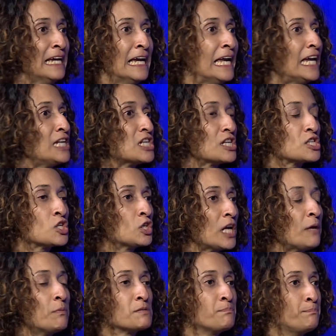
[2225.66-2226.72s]
he
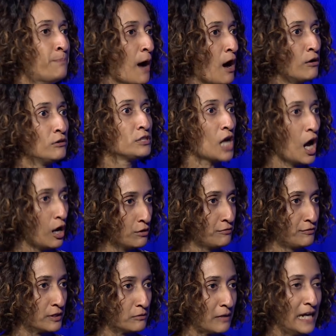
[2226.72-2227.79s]
was bowled
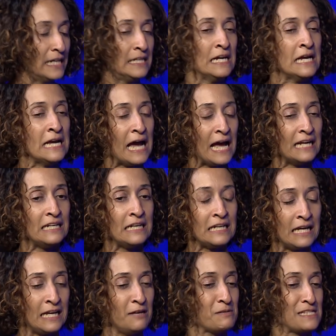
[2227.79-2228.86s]
over, right? And
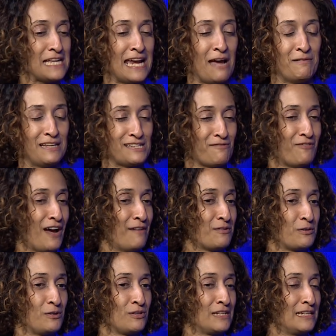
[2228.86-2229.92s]
he was saying how he has a
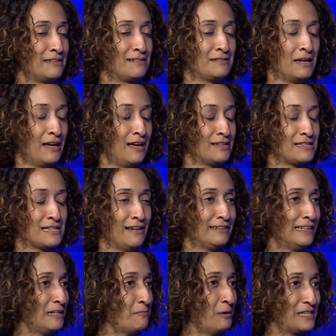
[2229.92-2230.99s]
5-year-old son,
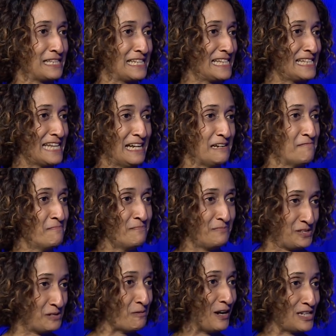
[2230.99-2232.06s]
and he wants to send him
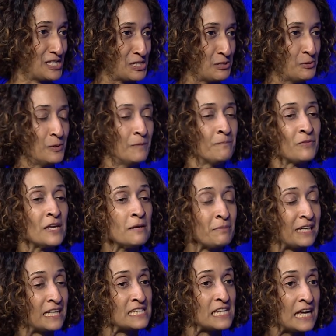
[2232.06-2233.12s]
to our school
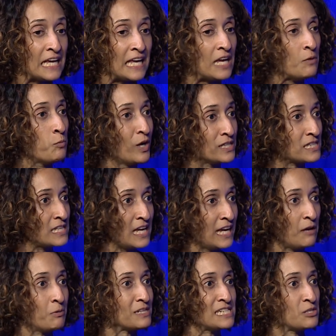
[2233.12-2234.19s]
because he wasn't
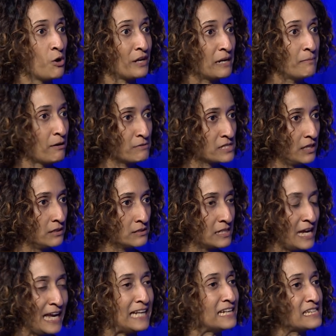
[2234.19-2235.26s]
talking about results.
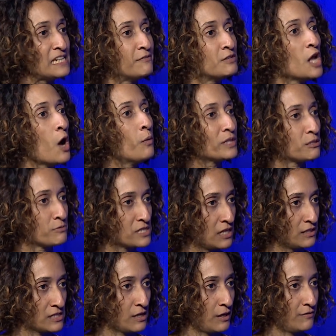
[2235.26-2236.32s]
He doesn't even know what the results are of